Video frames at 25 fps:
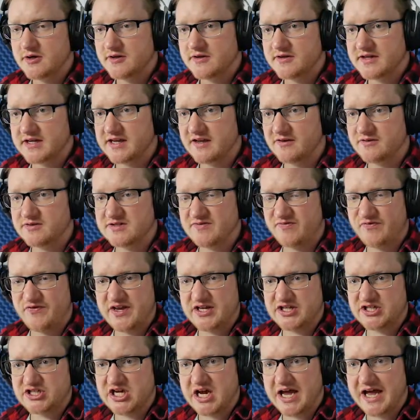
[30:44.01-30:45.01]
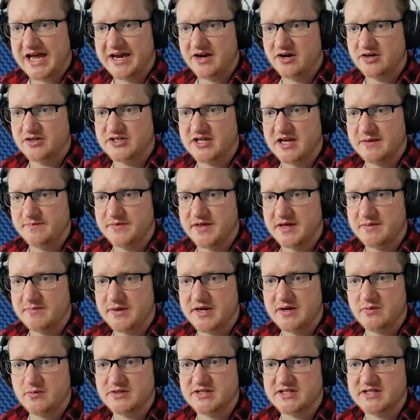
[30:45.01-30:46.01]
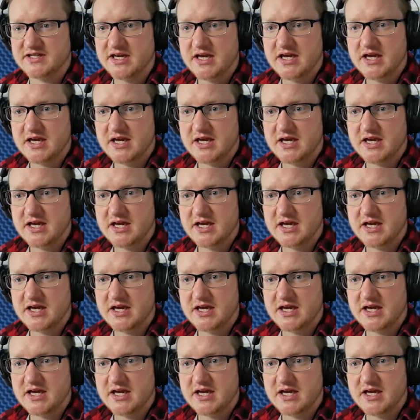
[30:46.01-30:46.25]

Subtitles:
Like it was fisheye or something, but it was